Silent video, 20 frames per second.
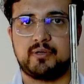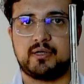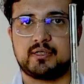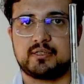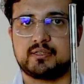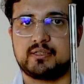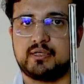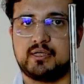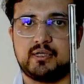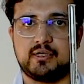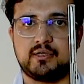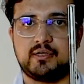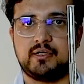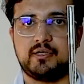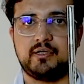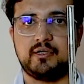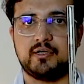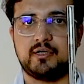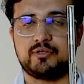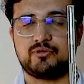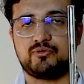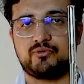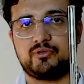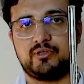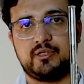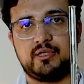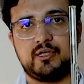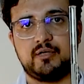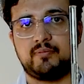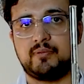We've already used
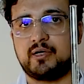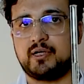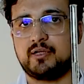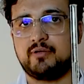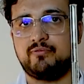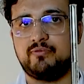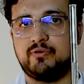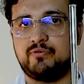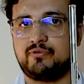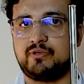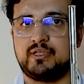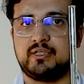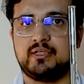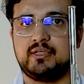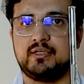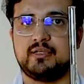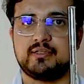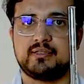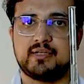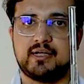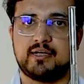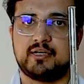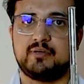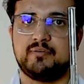50 milliliters of sodium